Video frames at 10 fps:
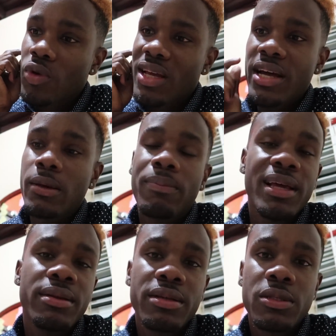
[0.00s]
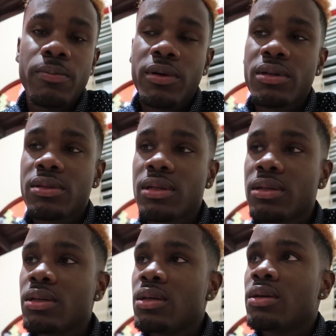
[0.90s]
I kind of planned this
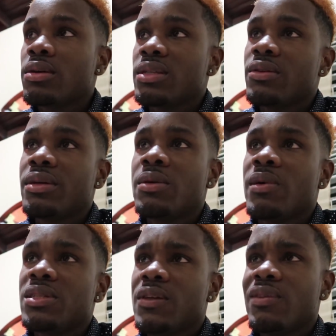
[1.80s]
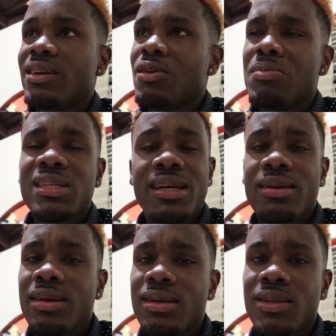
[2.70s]
personally because I was telling myself like on my
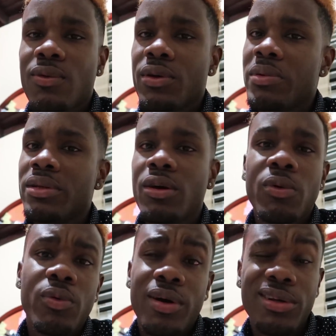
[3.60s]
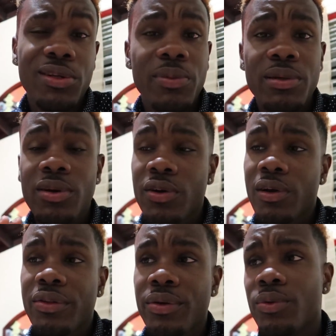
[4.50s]
Saturdays I want to be done with work a little bit
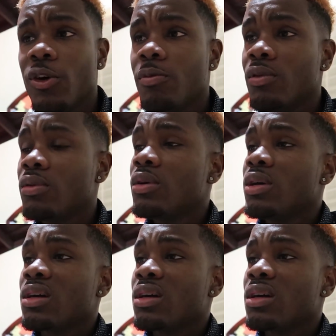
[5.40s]
earlier than normal